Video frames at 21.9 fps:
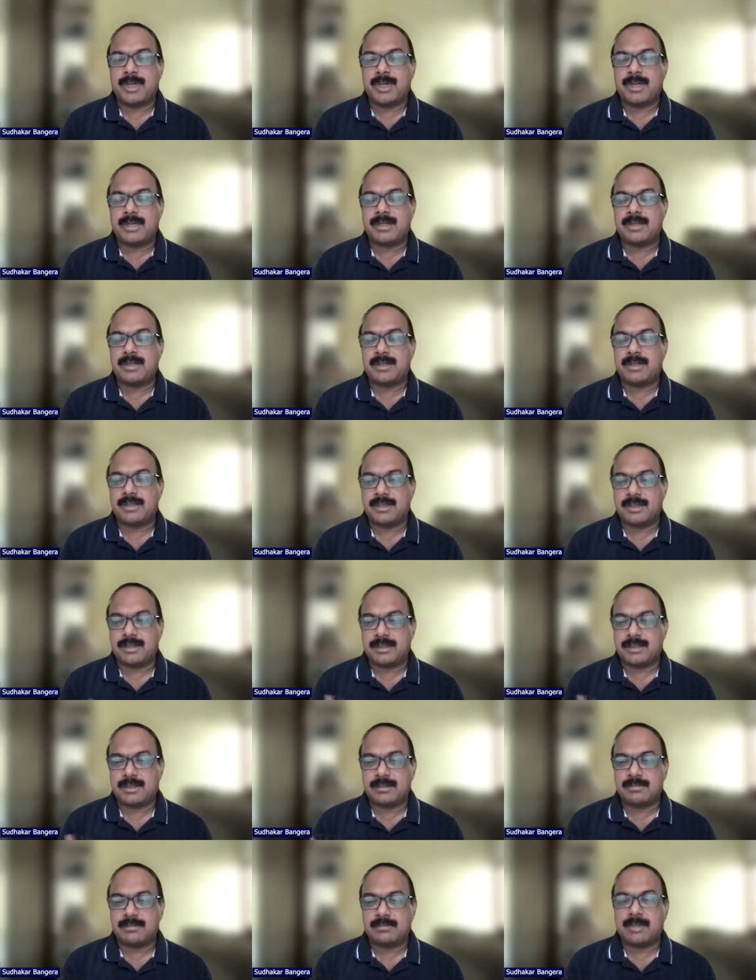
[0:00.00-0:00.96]
But
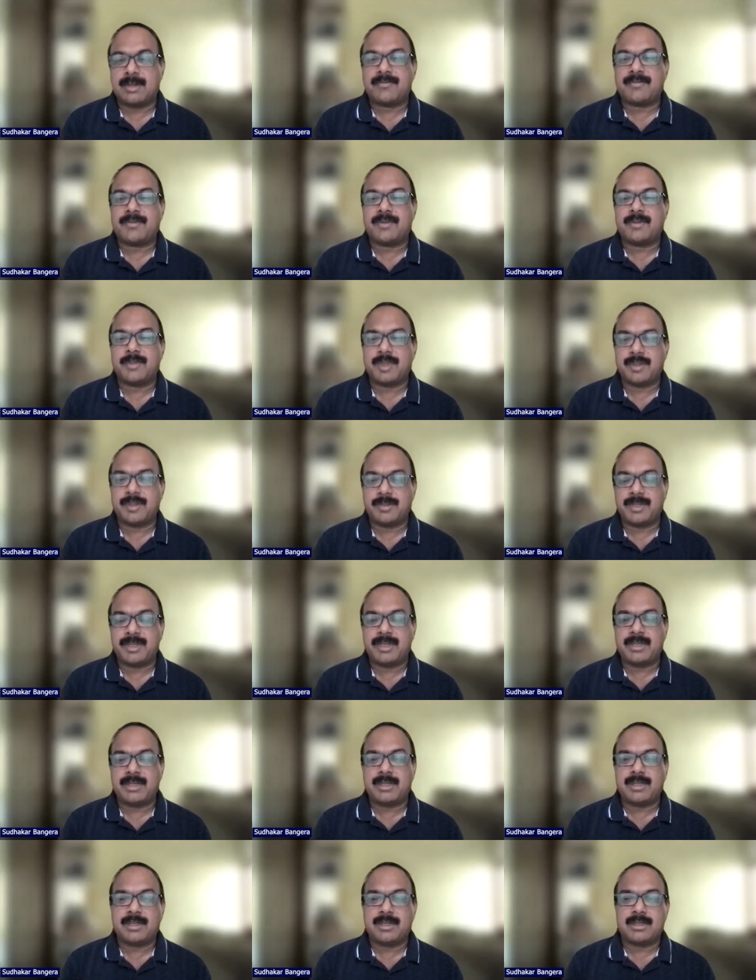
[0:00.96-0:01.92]
uh, after
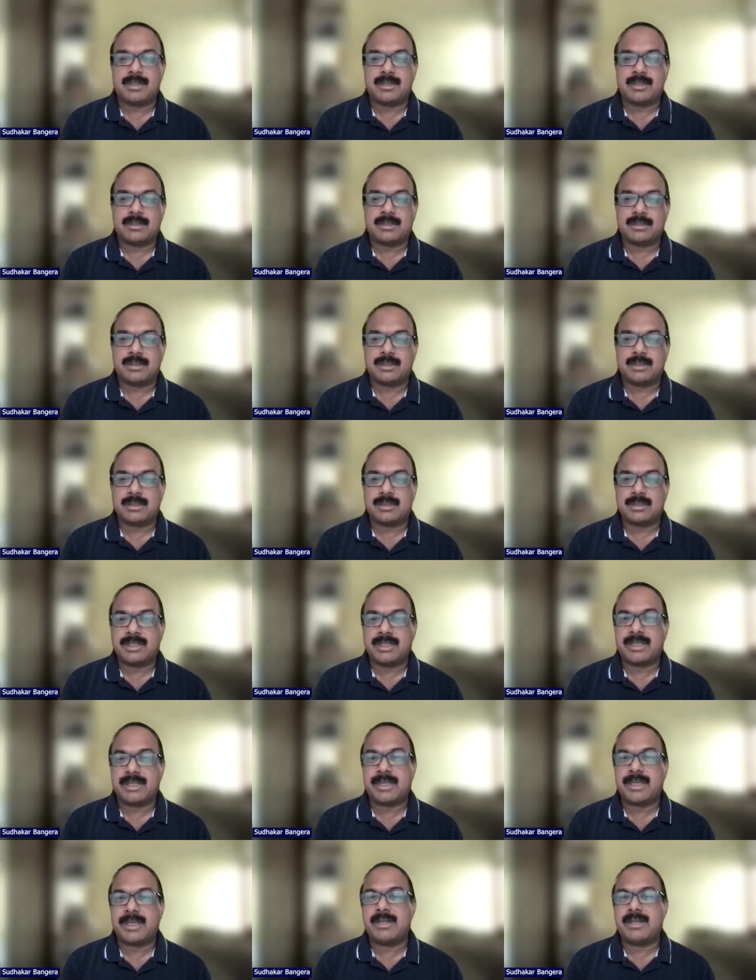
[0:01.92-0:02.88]
maybe a, uh, a,
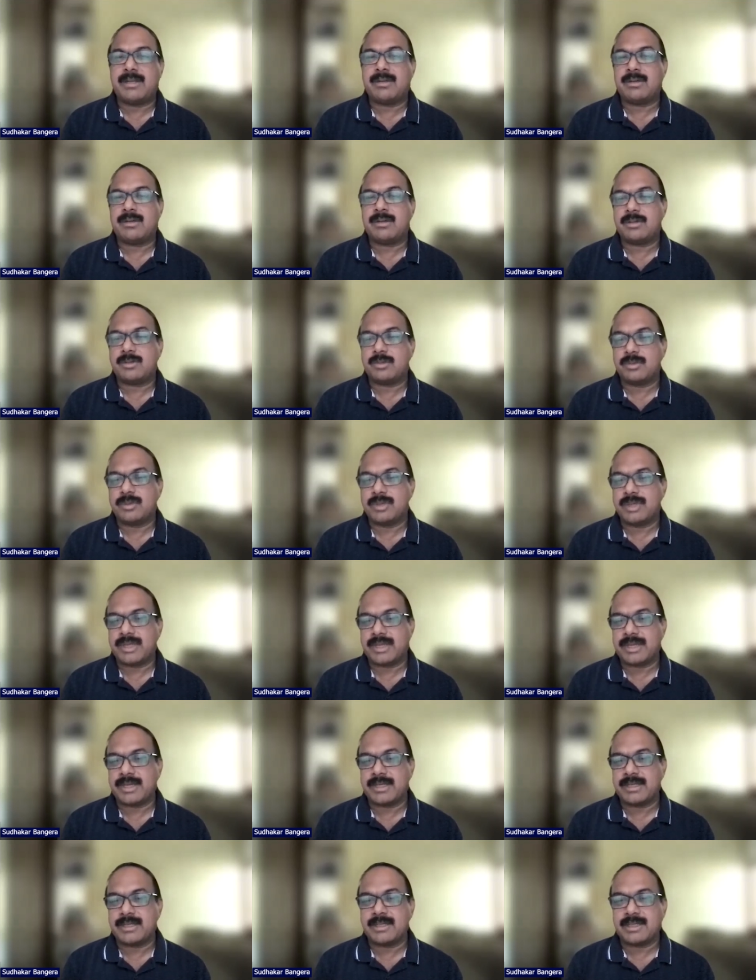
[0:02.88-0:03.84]
decade or two
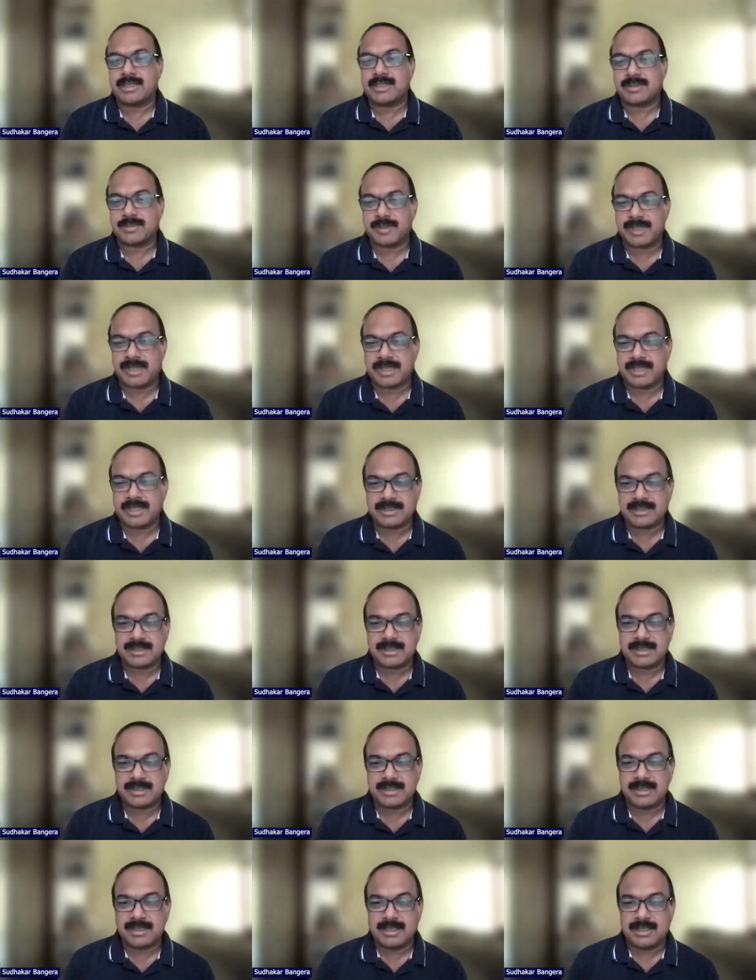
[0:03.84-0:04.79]
decade experience,
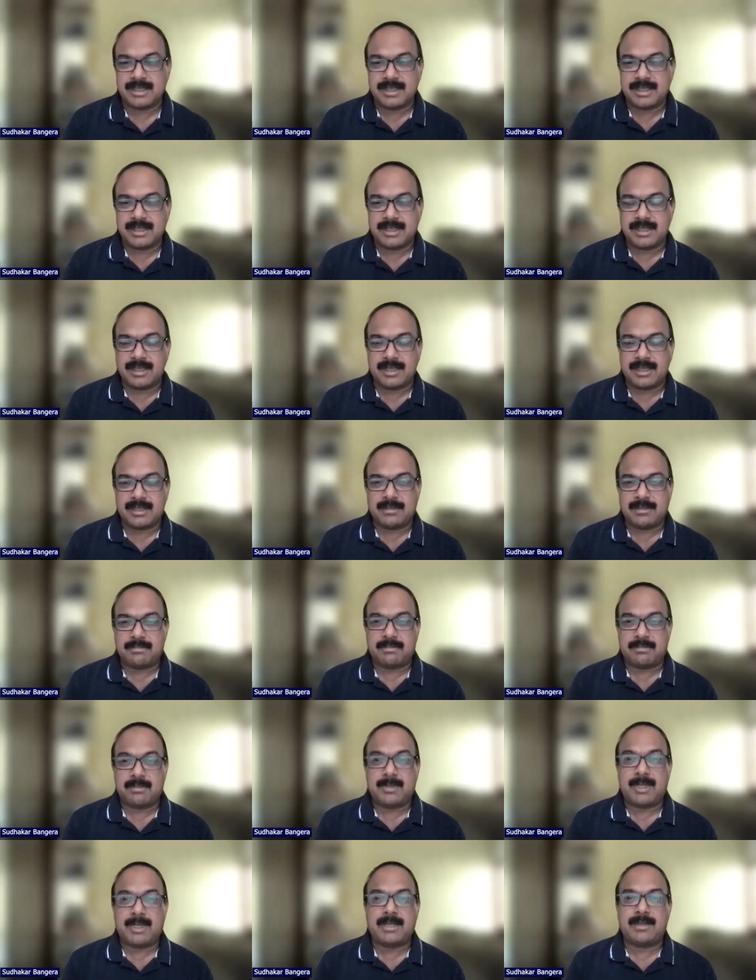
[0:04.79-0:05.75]

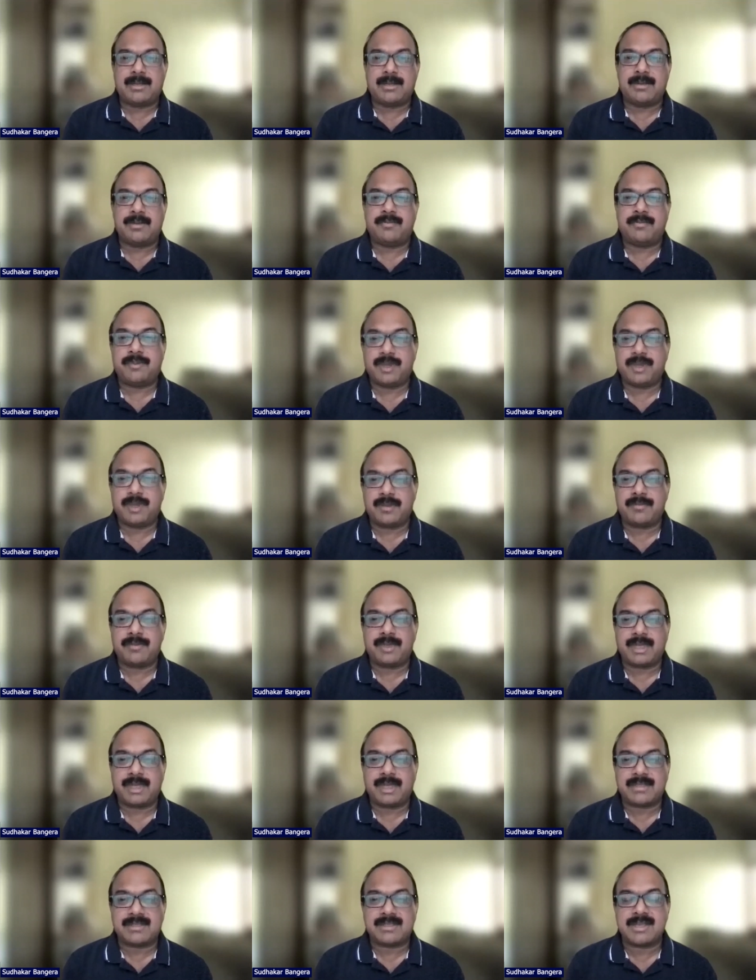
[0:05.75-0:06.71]
um, and if we have an
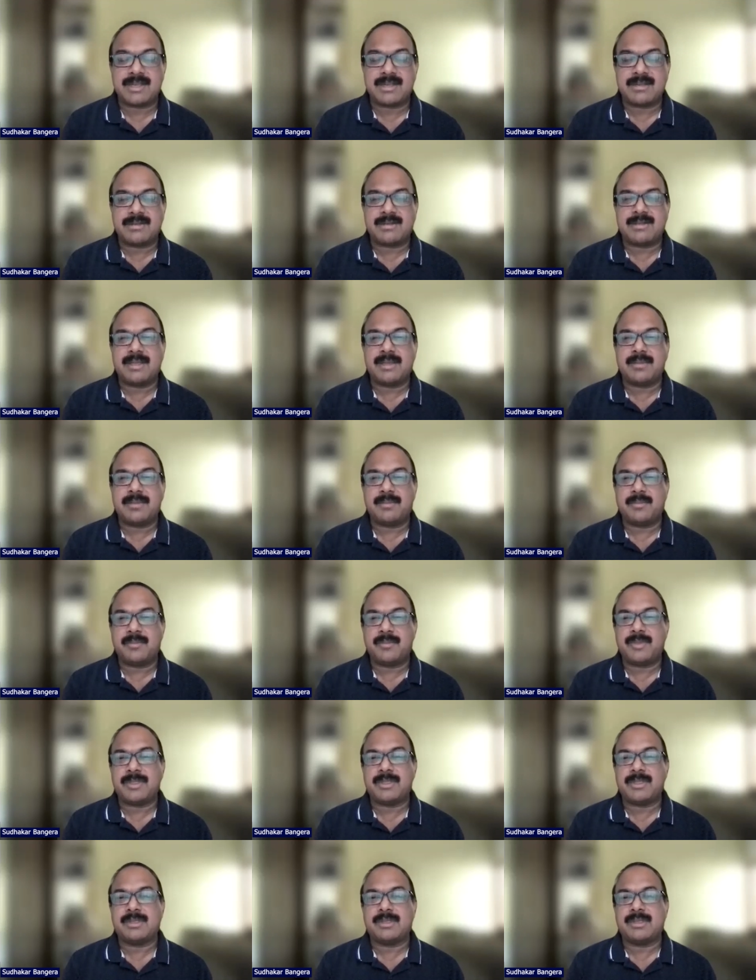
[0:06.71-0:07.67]
excellent team
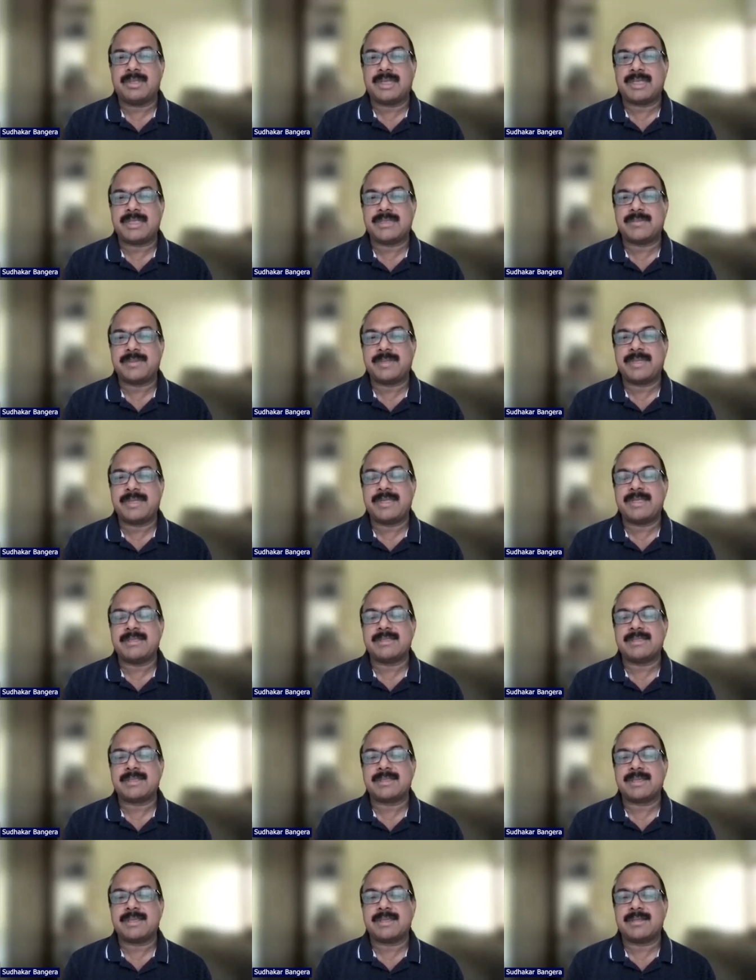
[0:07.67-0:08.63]
with
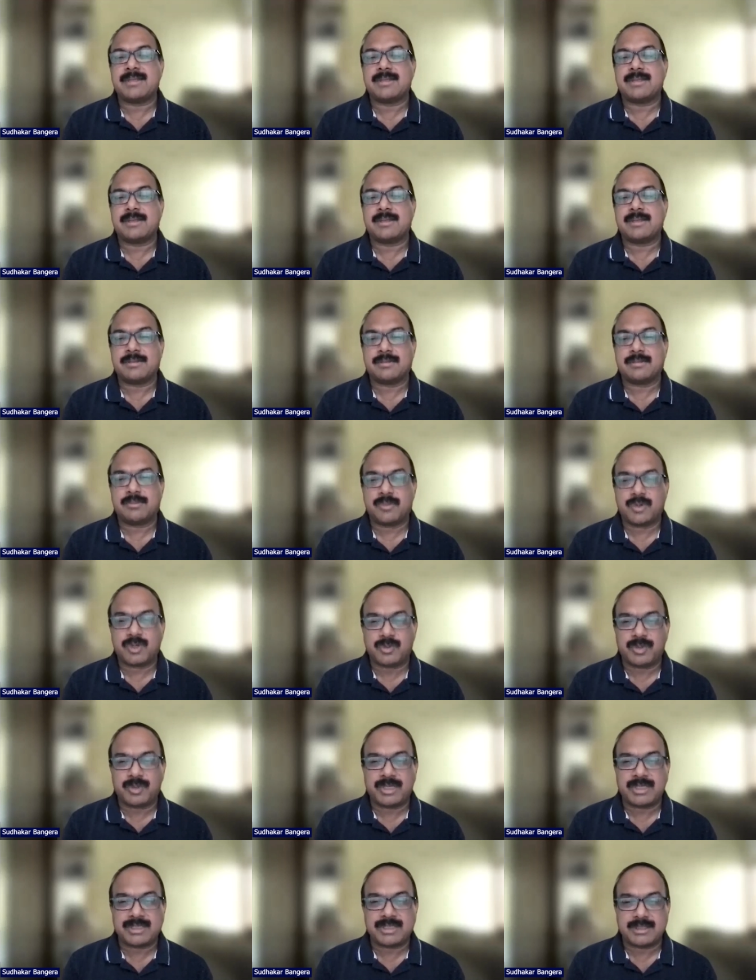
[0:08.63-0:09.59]
experience and uh,
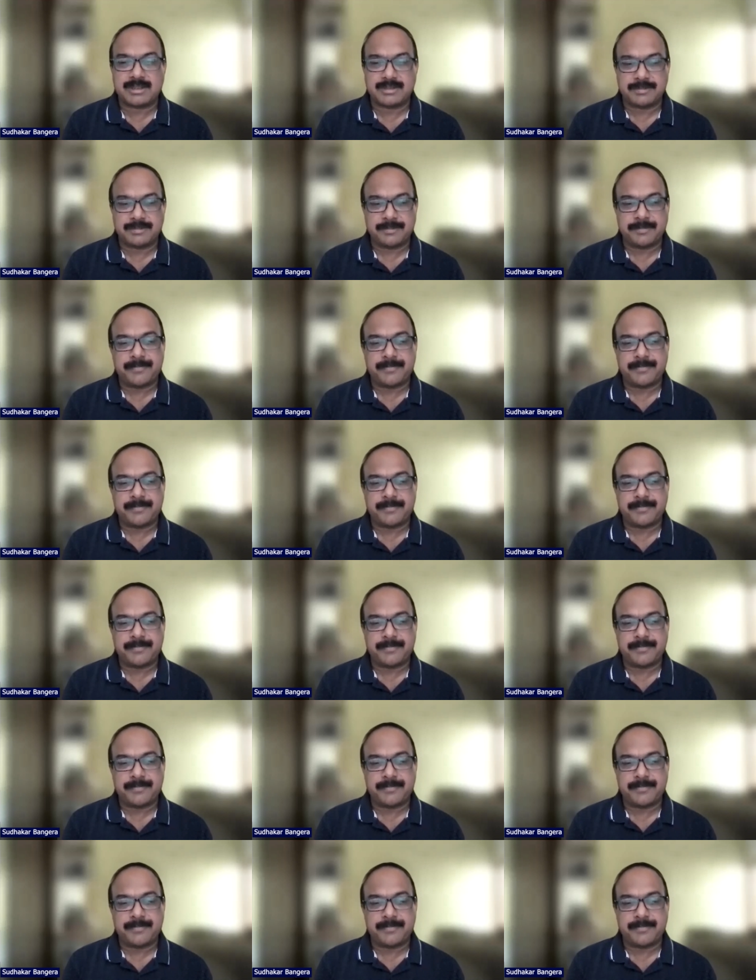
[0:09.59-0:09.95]
motivation,